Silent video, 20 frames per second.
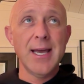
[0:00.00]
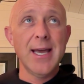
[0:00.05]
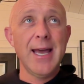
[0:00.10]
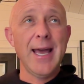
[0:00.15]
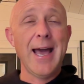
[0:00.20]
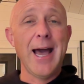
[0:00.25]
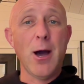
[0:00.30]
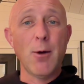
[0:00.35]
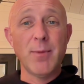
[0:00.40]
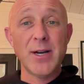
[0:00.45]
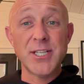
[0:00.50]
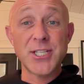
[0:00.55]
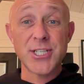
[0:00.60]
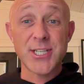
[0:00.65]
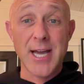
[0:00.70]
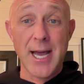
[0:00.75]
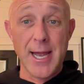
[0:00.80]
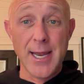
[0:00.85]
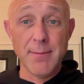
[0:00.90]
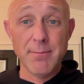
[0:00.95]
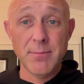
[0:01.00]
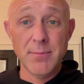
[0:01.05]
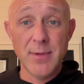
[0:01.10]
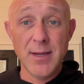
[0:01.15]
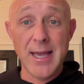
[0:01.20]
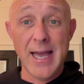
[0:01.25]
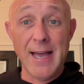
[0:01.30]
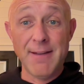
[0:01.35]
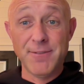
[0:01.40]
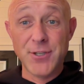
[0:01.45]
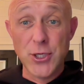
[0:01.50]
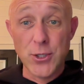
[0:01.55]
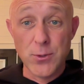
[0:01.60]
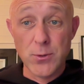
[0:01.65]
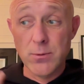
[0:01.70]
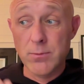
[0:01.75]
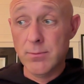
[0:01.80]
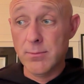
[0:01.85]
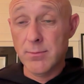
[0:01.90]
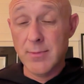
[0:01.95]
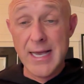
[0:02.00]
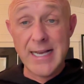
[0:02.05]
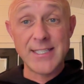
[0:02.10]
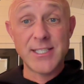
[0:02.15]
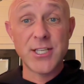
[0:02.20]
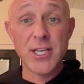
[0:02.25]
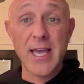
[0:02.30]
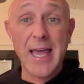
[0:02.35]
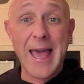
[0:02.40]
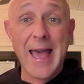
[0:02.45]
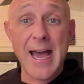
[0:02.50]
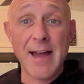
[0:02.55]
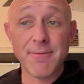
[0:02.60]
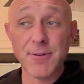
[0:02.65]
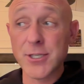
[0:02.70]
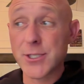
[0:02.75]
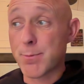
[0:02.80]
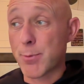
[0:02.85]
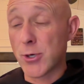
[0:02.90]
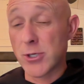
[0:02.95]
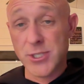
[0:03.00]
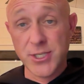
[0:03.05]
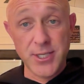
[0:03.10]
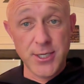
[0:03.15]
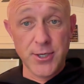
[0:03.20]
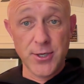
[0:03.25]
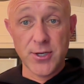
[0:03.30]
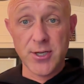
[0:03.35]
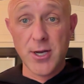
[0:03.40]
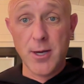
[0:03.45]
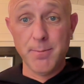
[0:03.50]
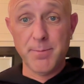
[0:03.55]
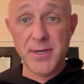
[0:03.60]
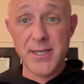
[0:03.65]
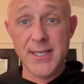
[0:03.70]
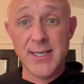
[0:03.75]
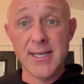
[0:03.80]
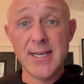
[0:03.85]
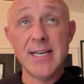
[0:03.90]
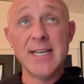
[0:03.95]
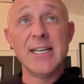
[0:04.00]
How much time has the average person at your company